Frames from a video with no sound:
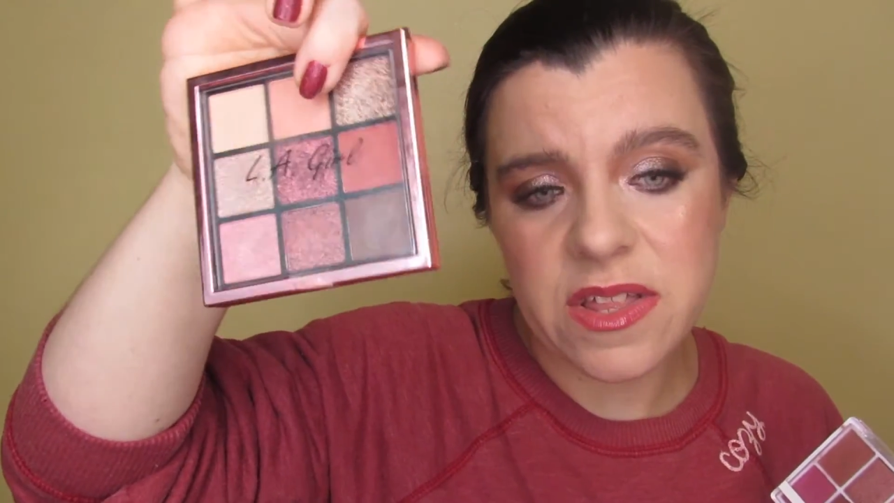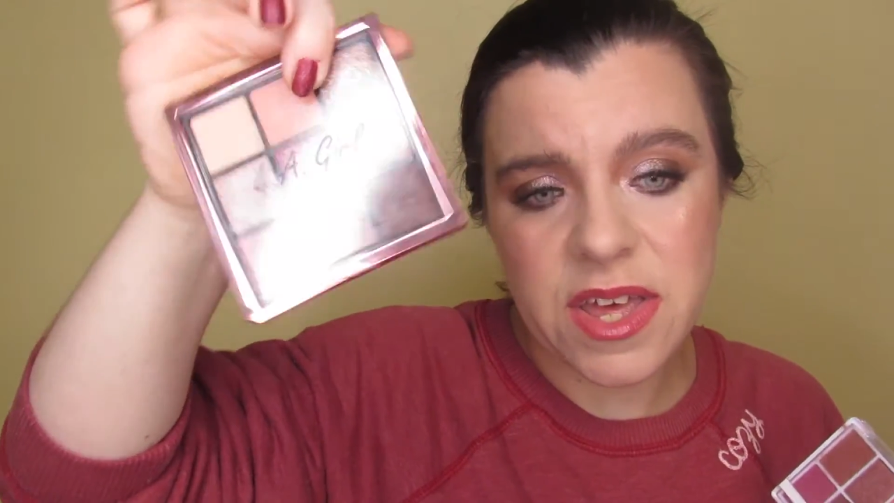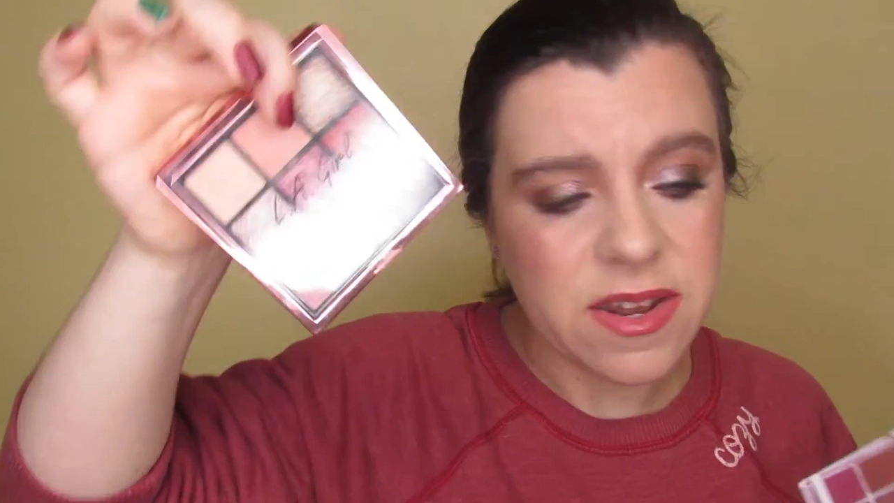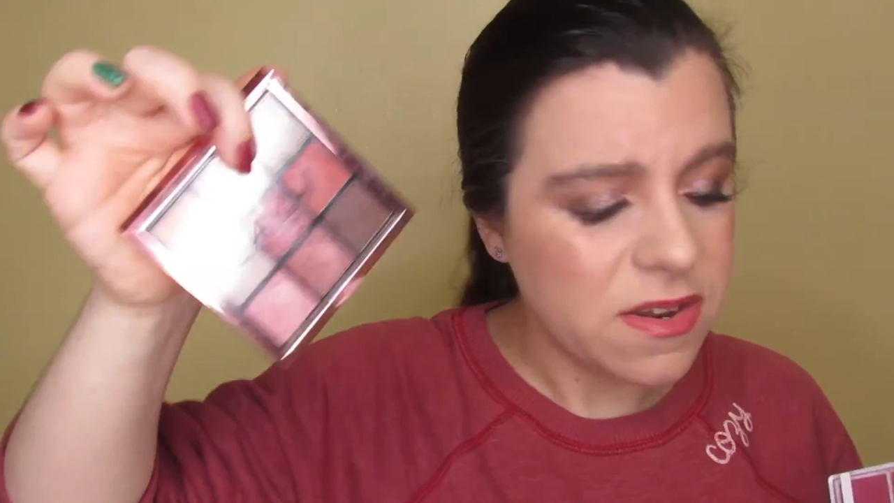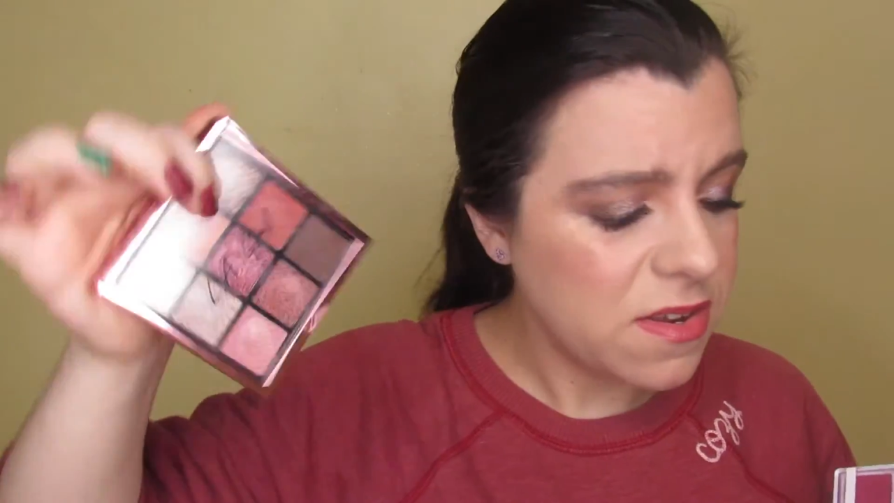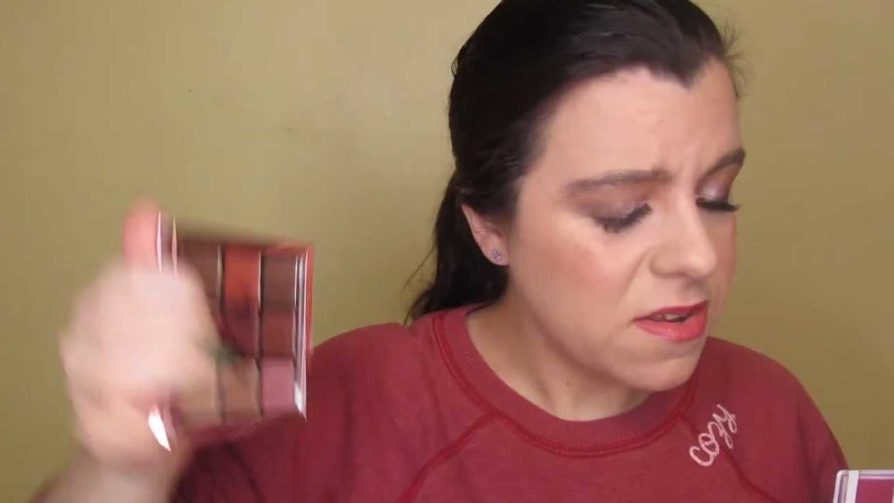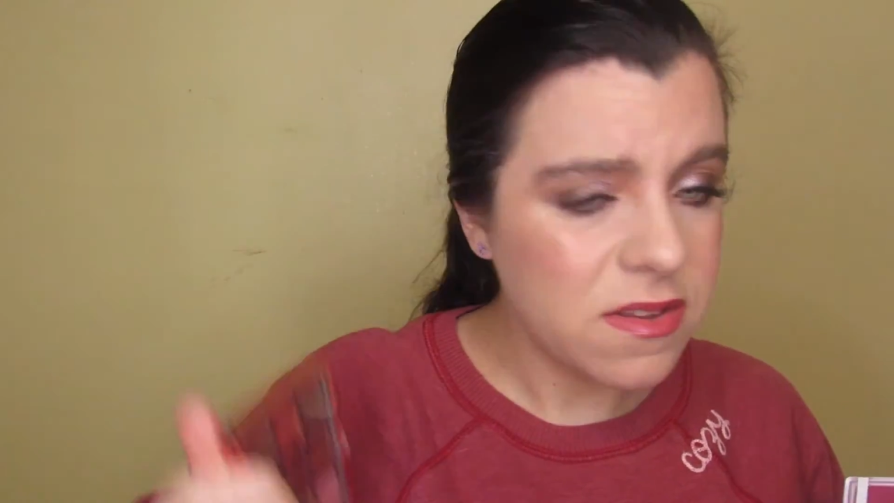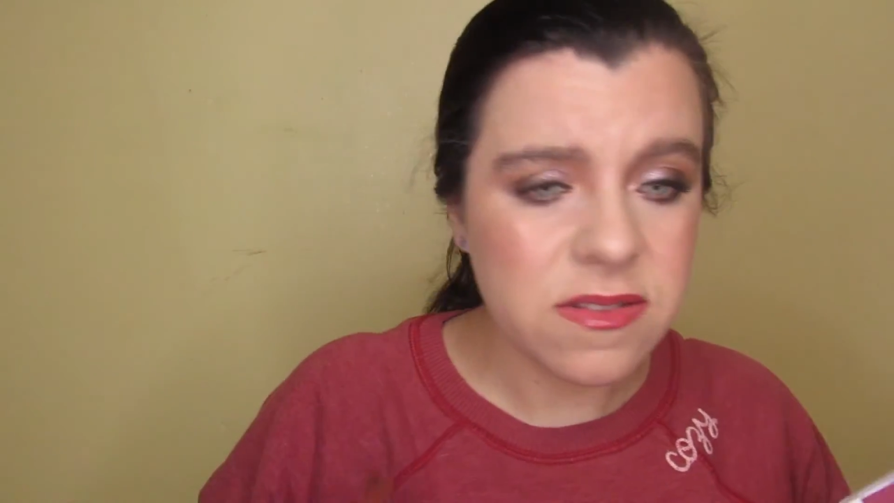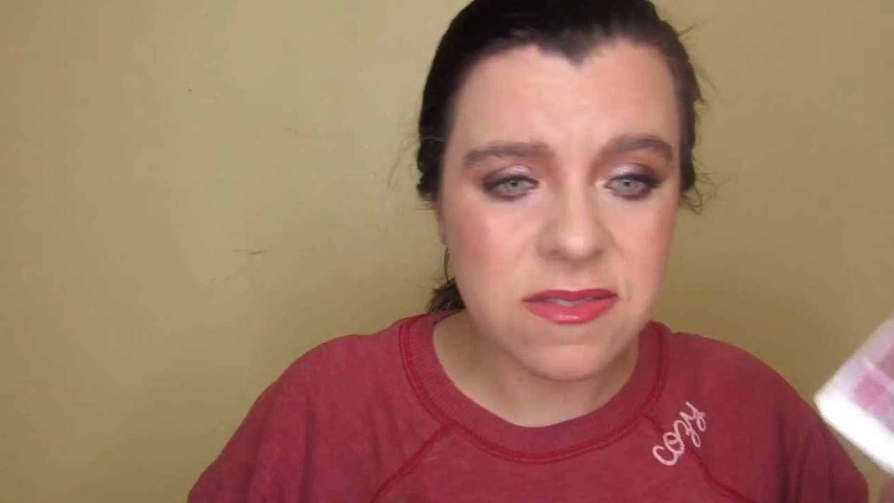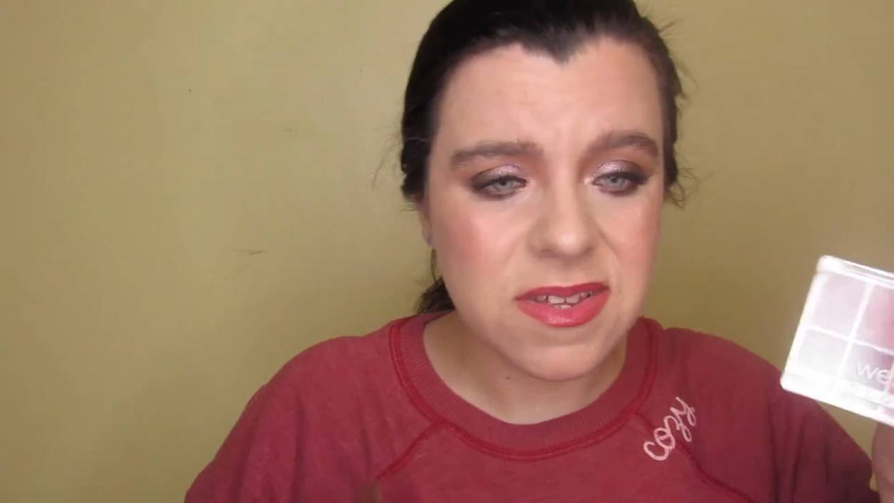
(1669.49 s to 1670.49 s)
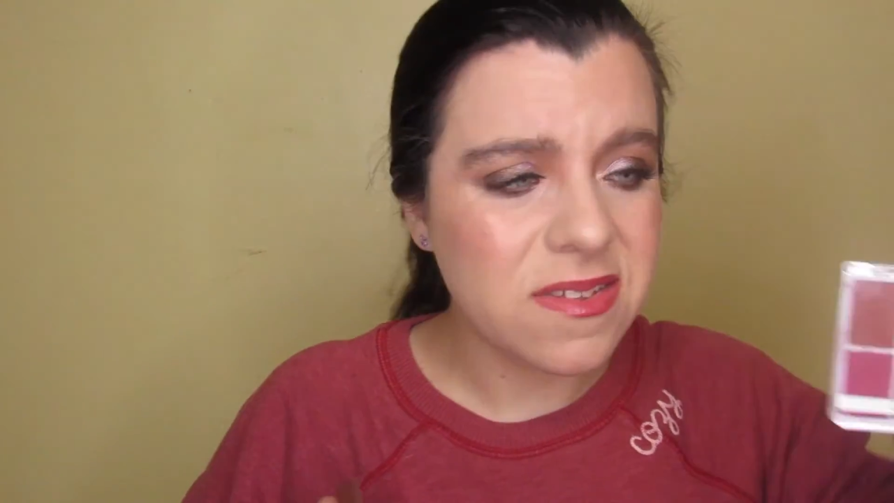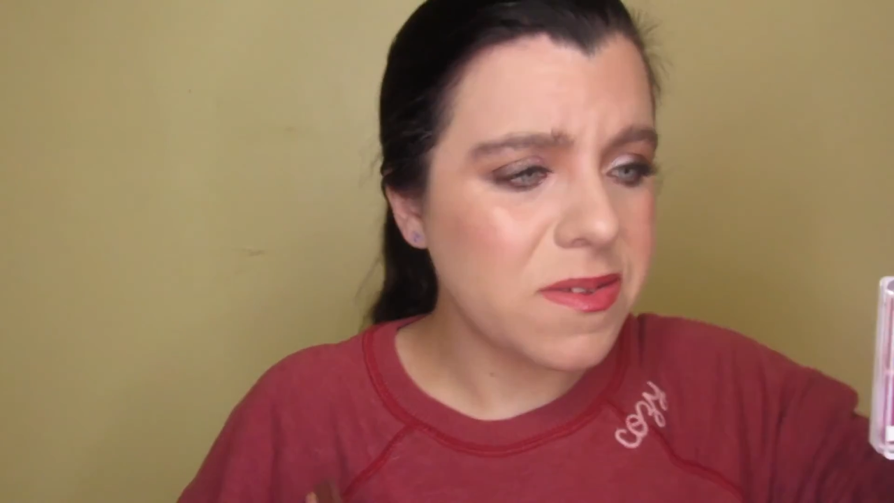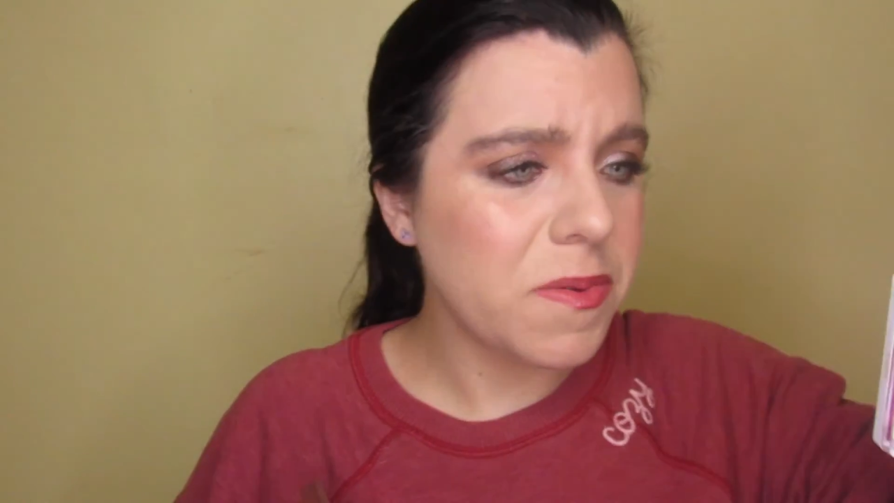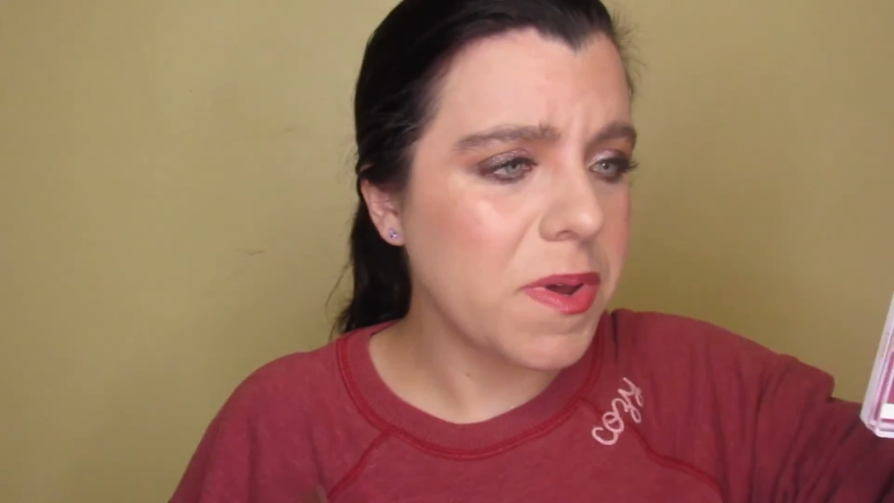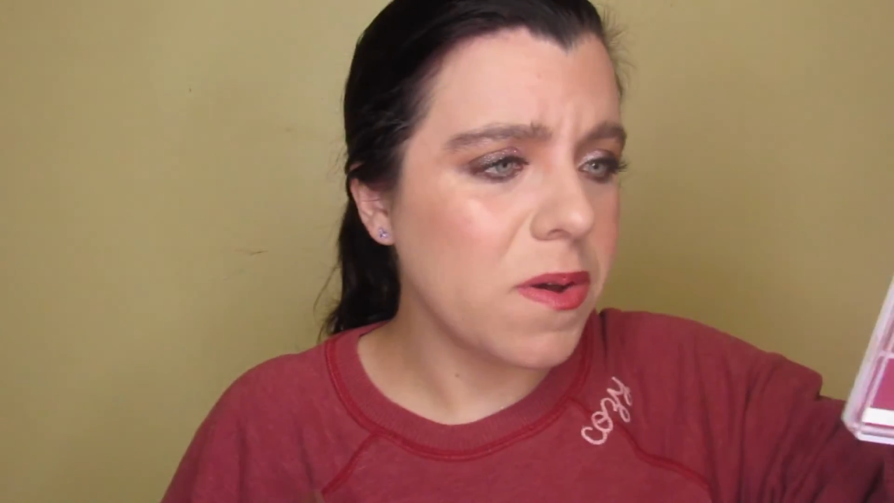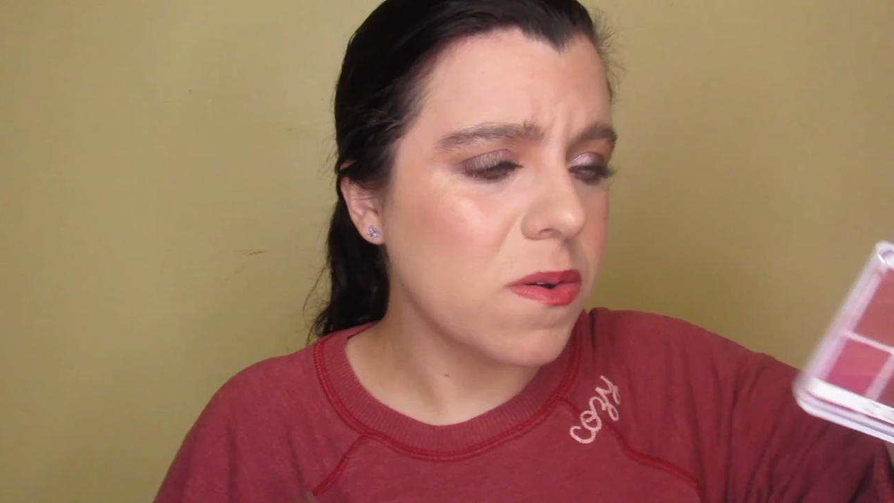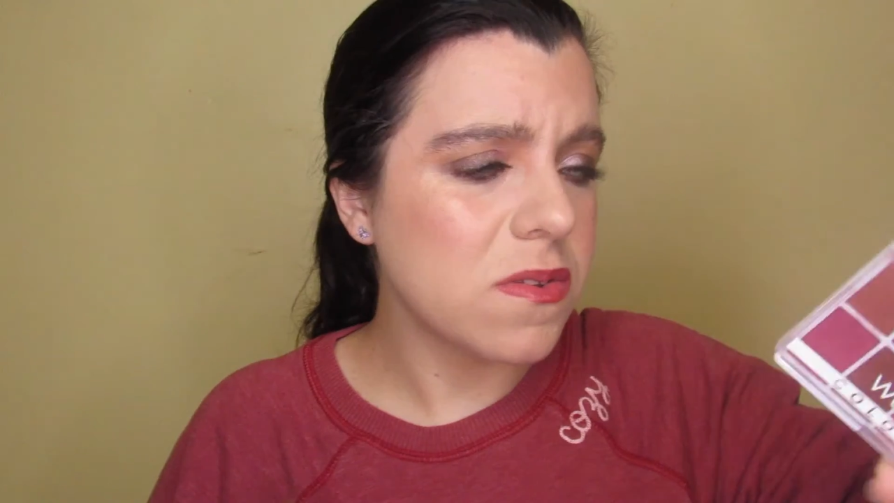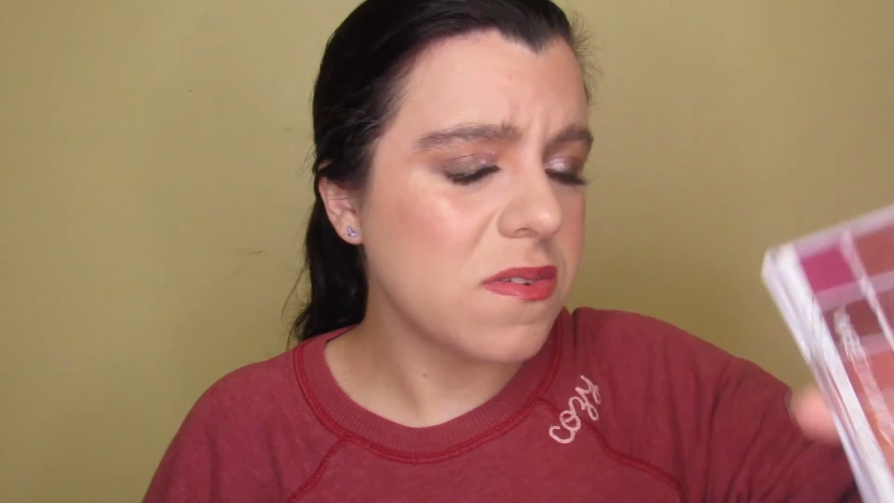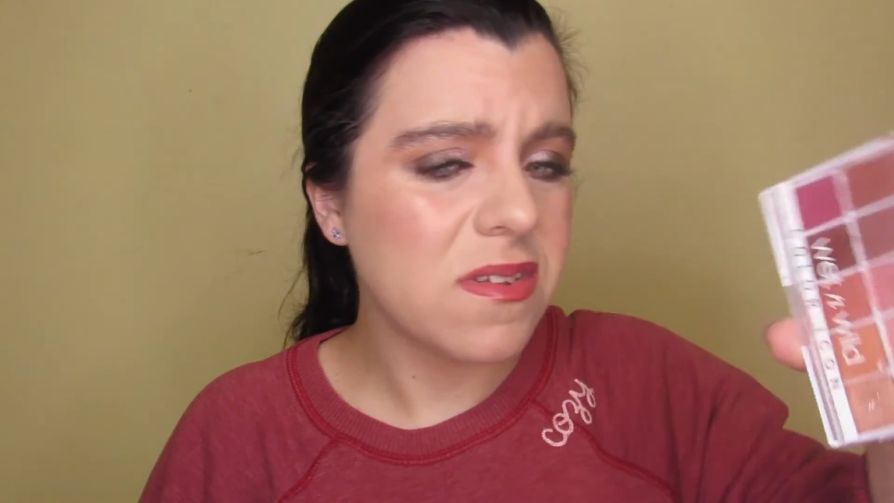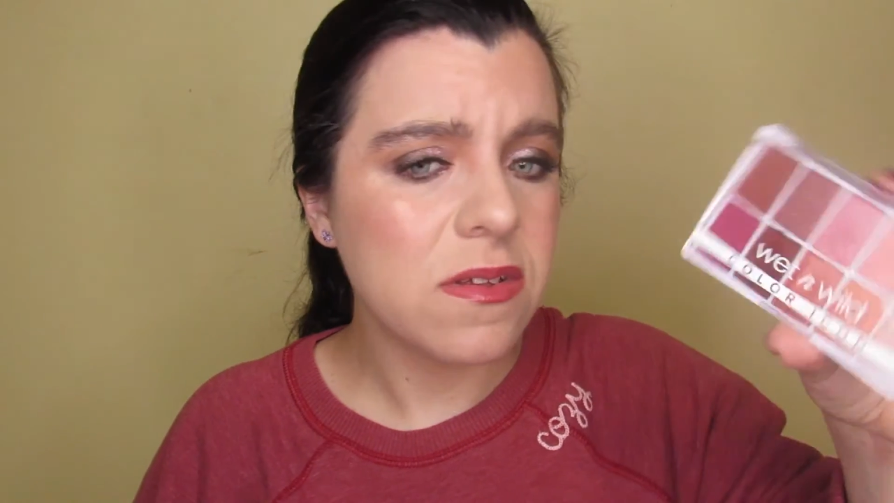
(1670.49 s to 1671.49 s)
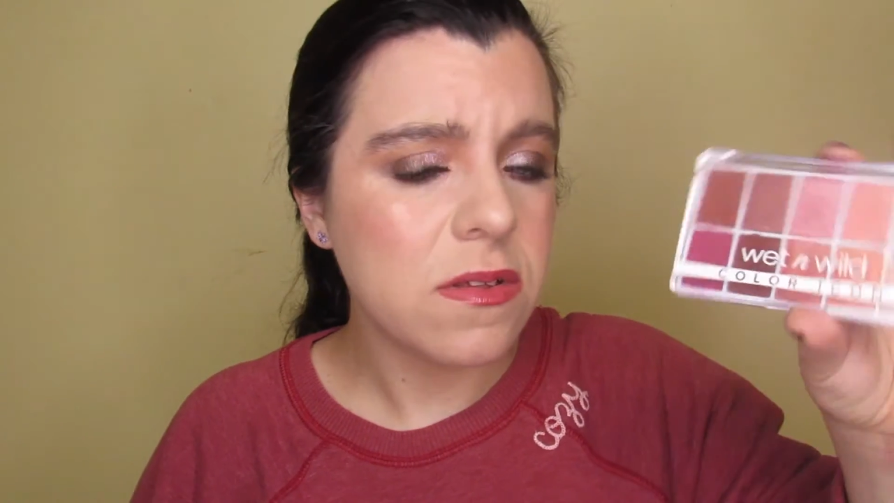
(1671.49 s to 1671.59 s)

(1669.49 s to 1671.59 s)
and this is about